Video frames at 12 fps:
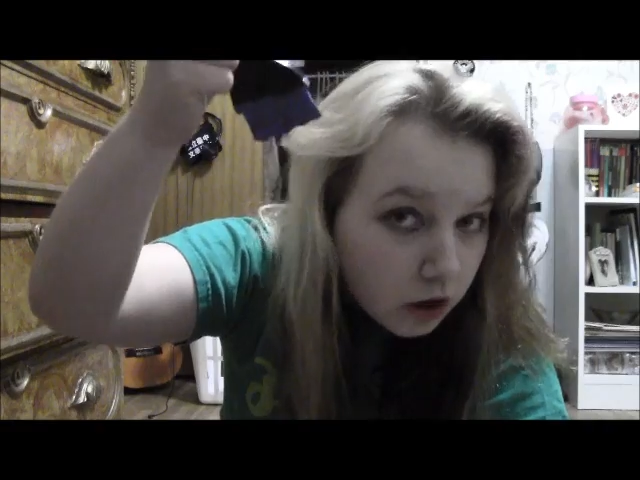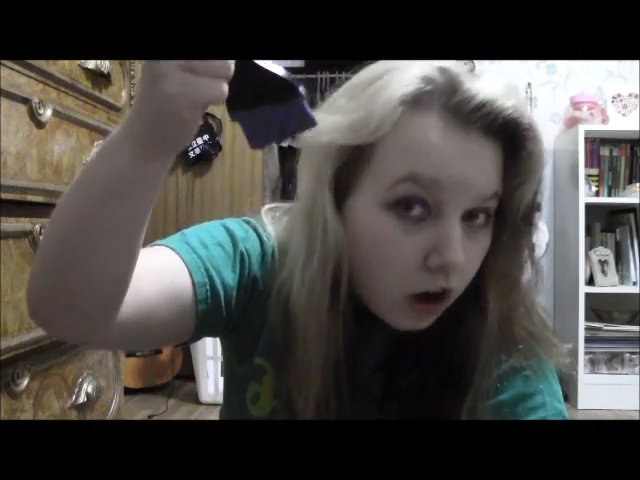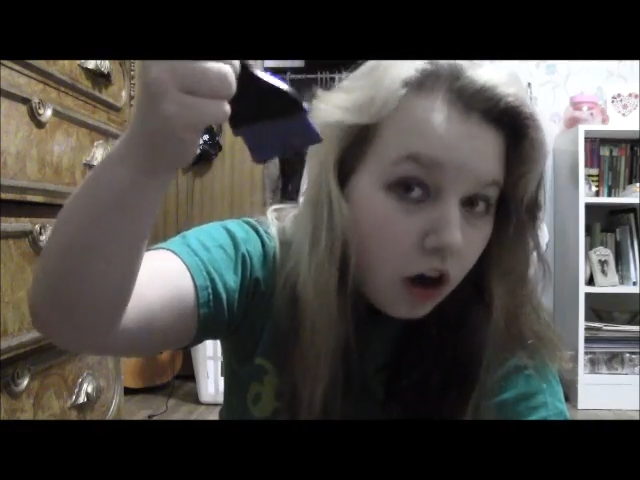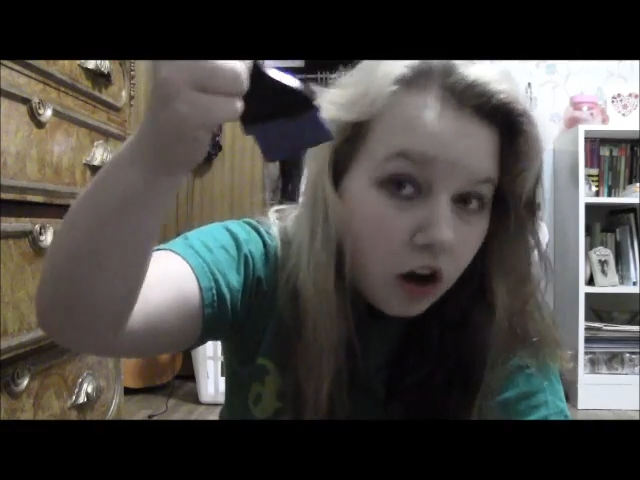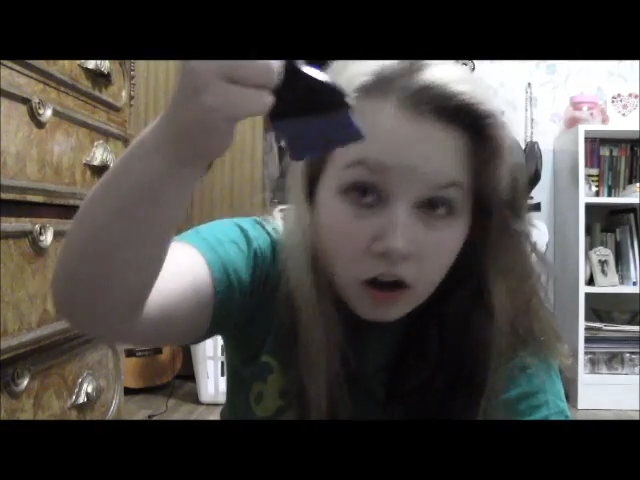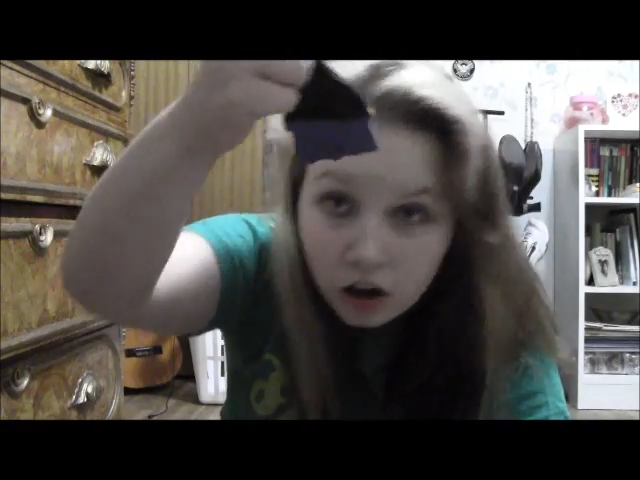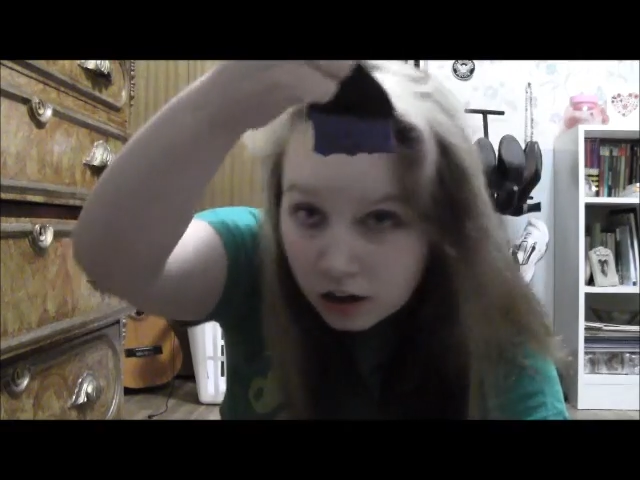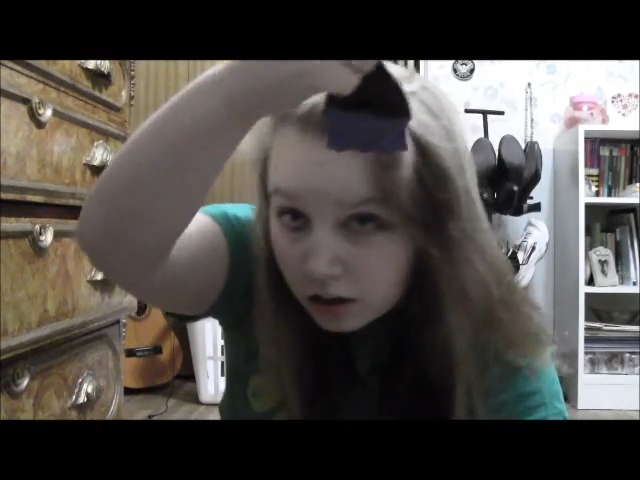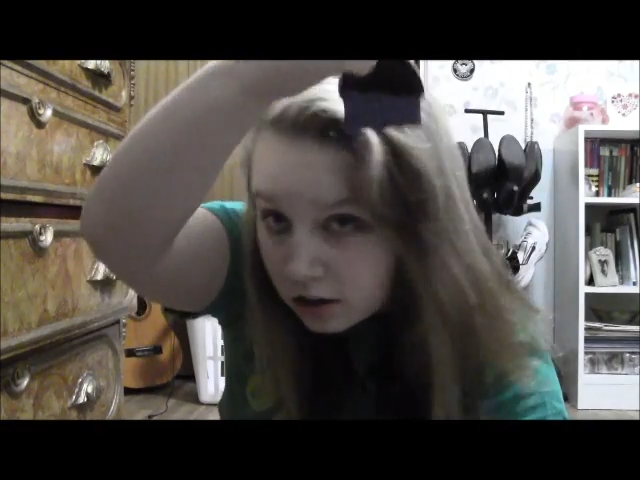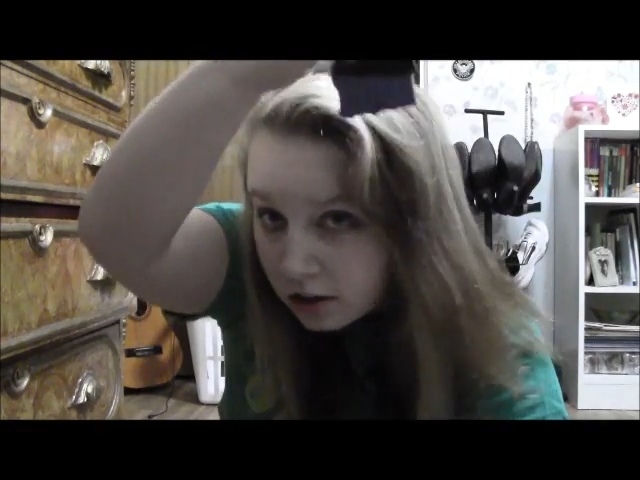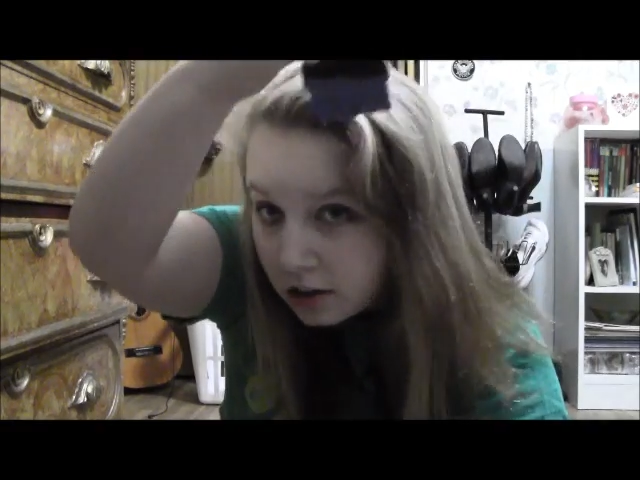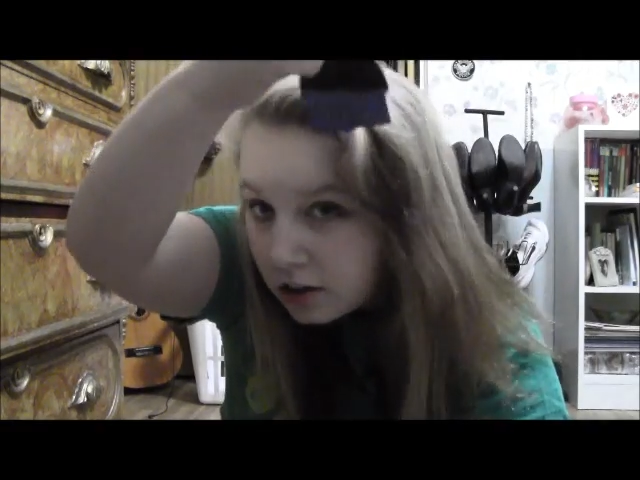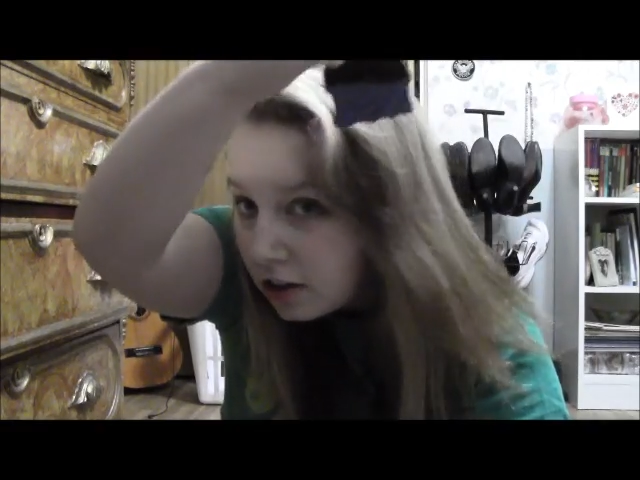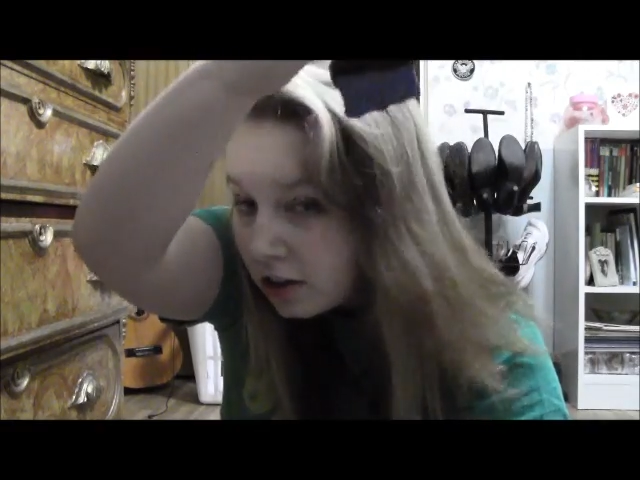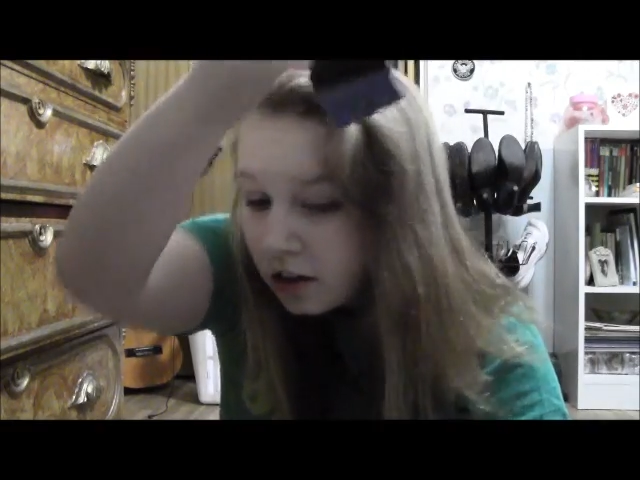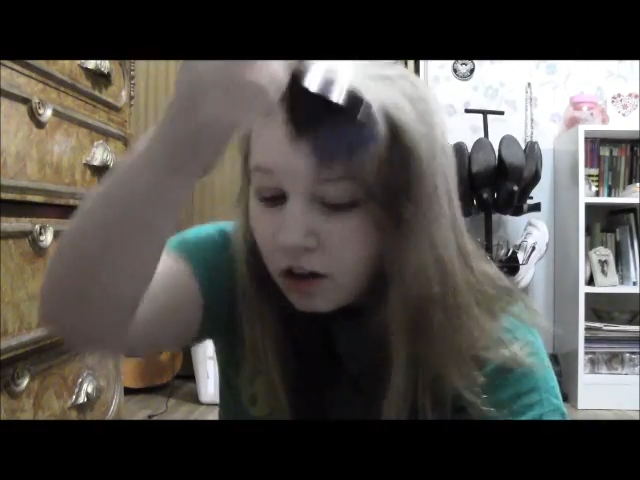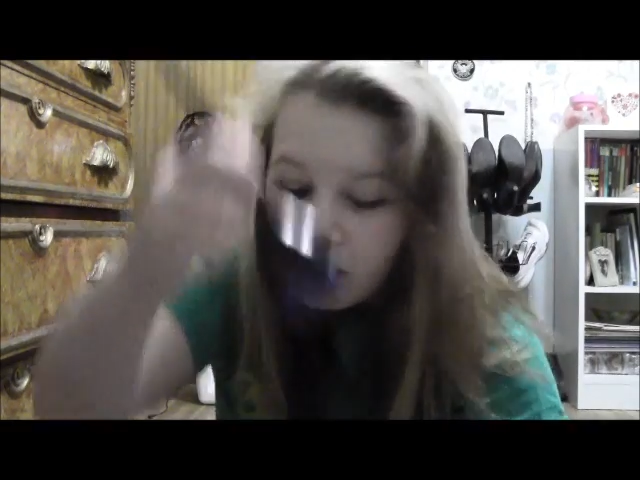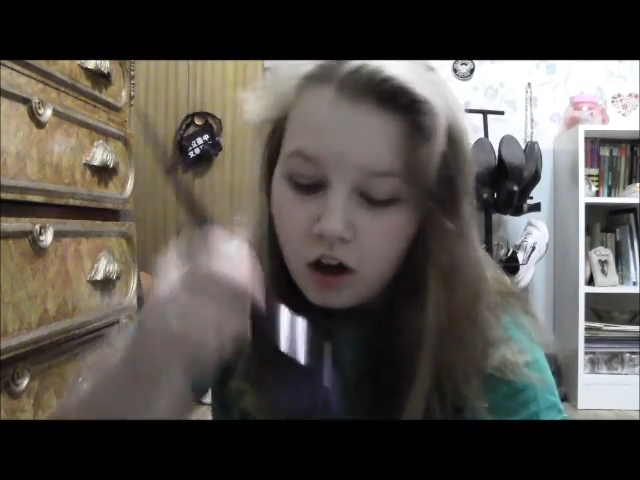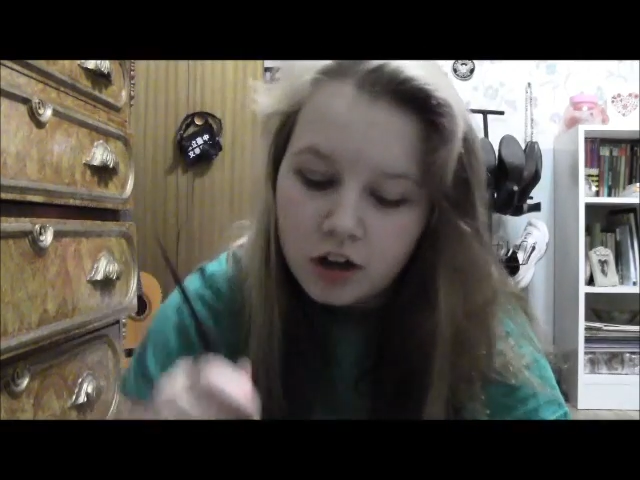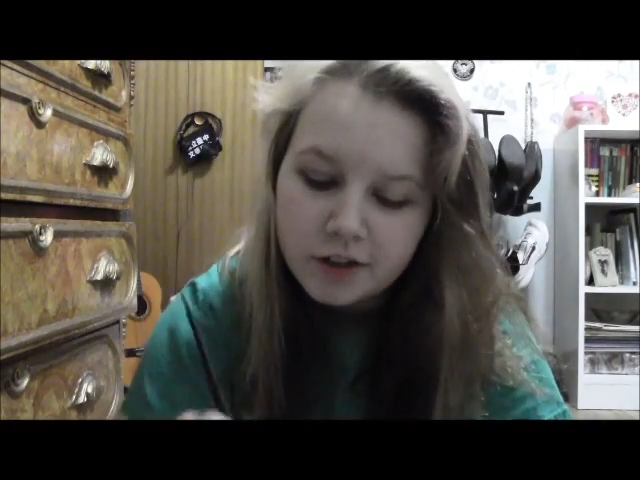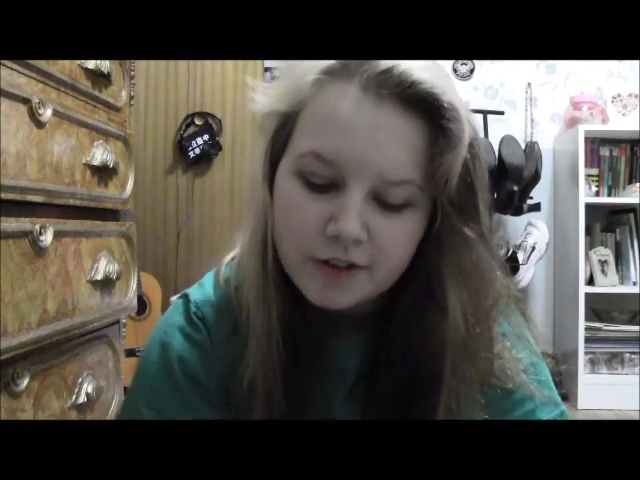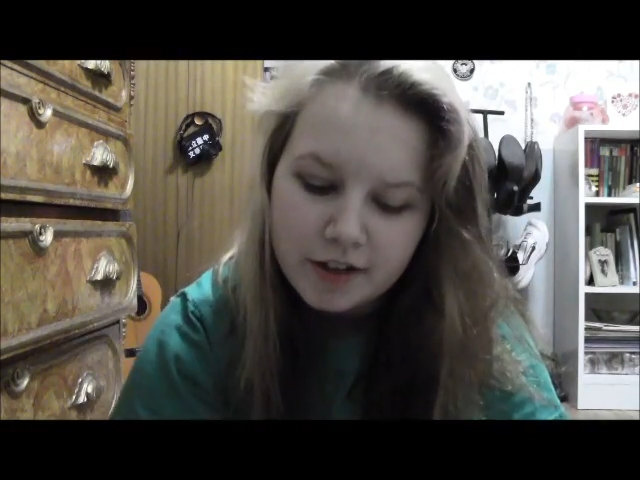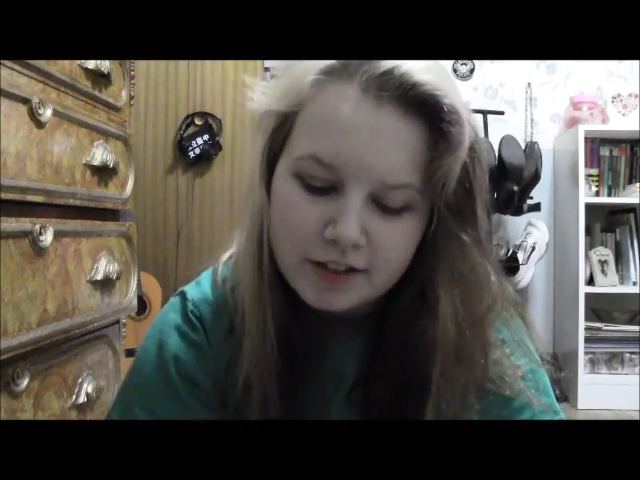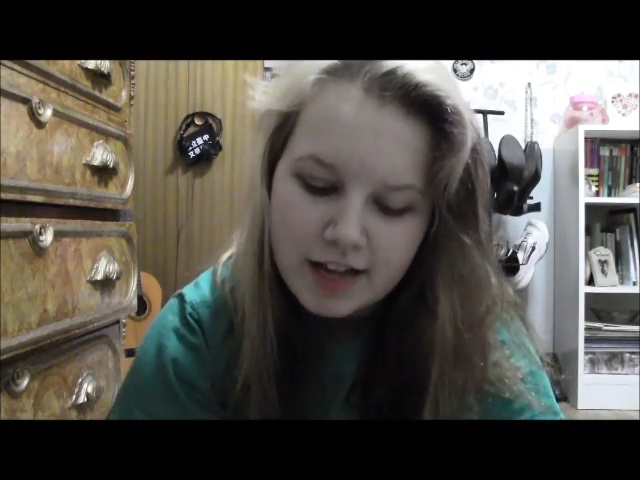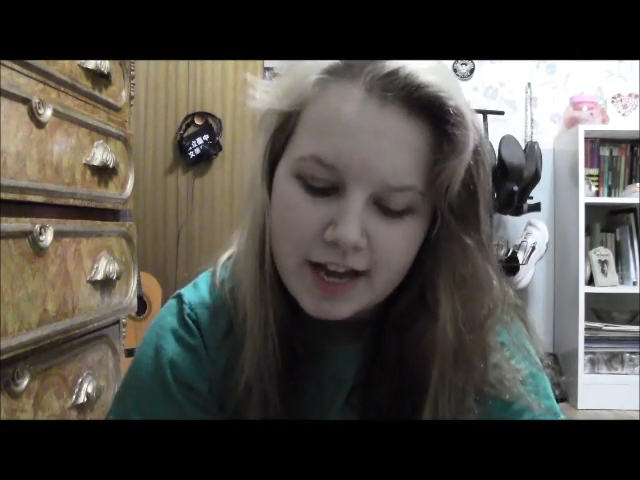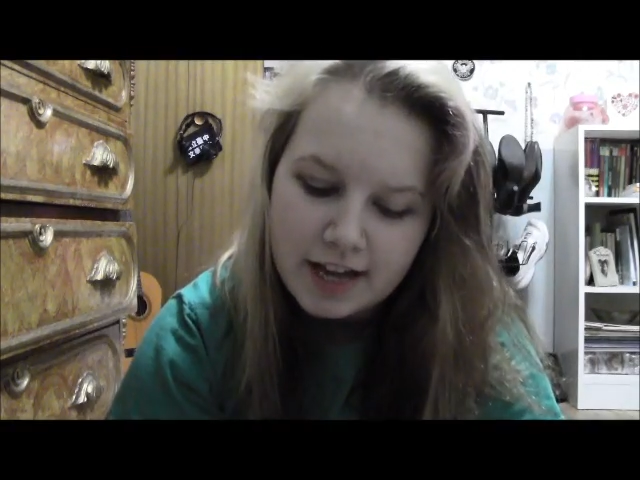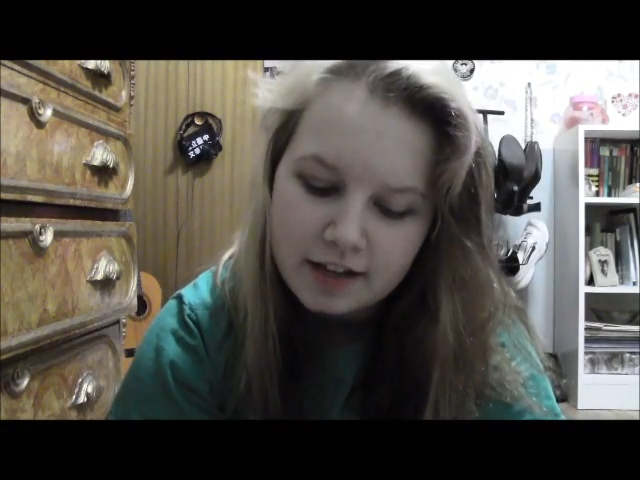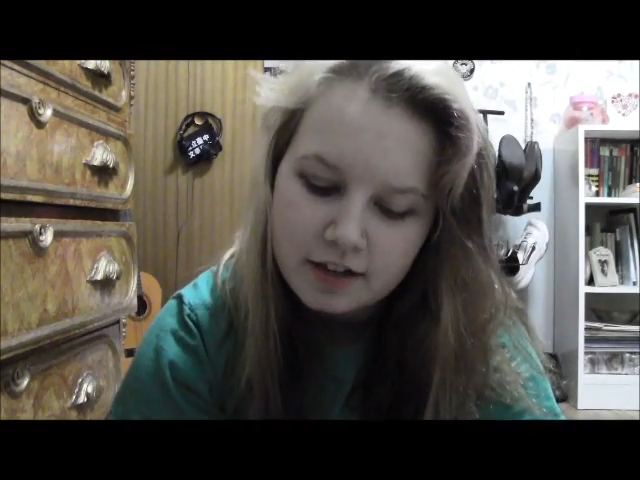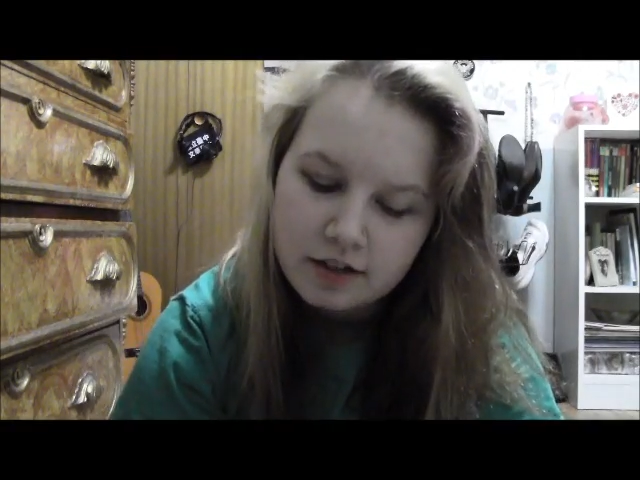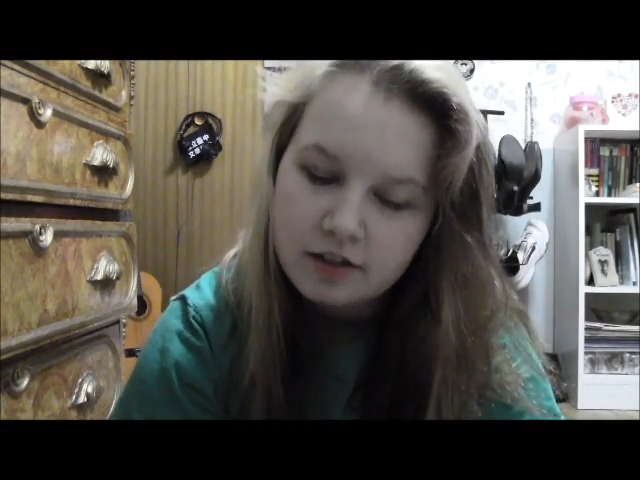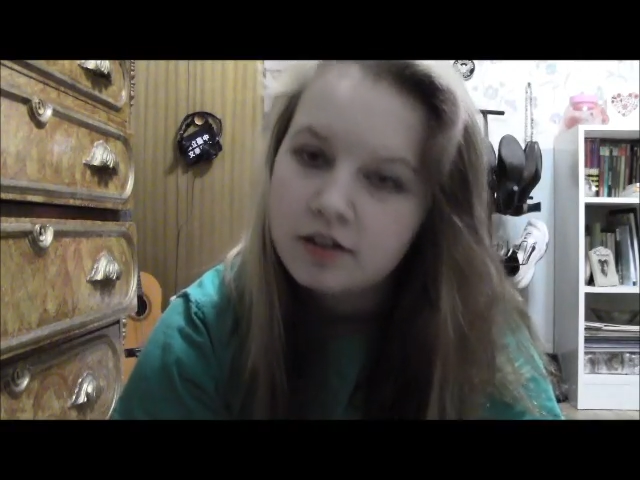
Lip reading: all around the head,